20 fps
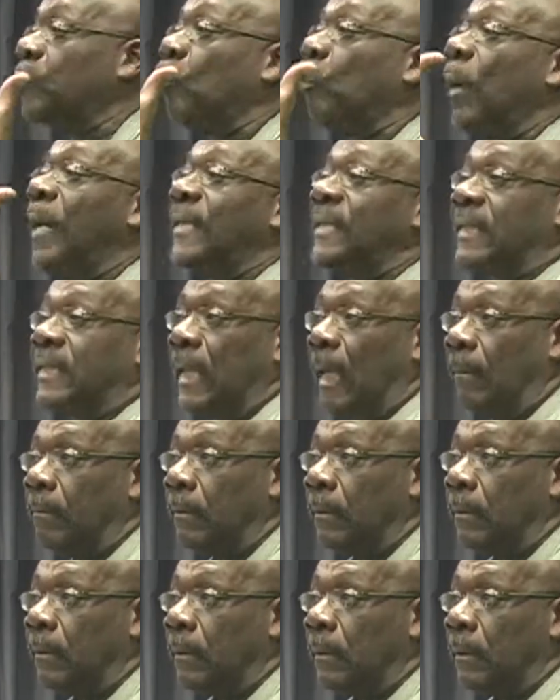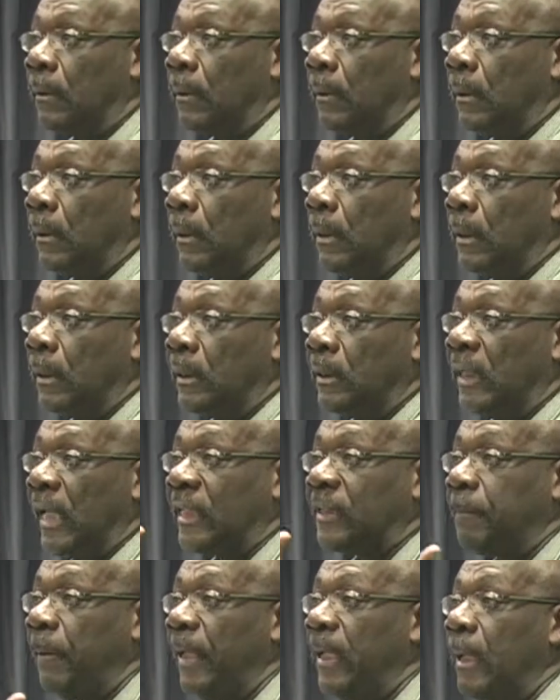wisdom
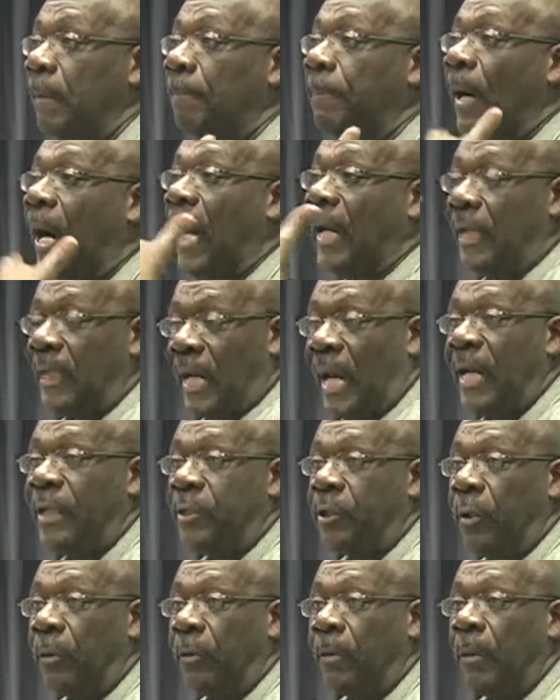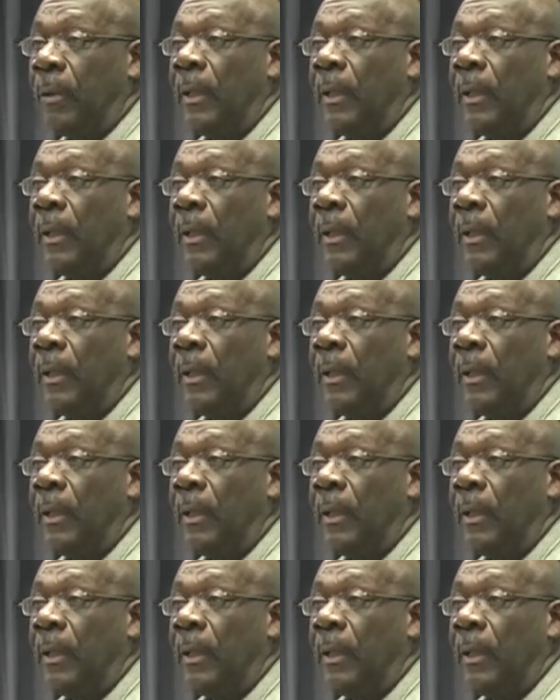that's being imparted on you.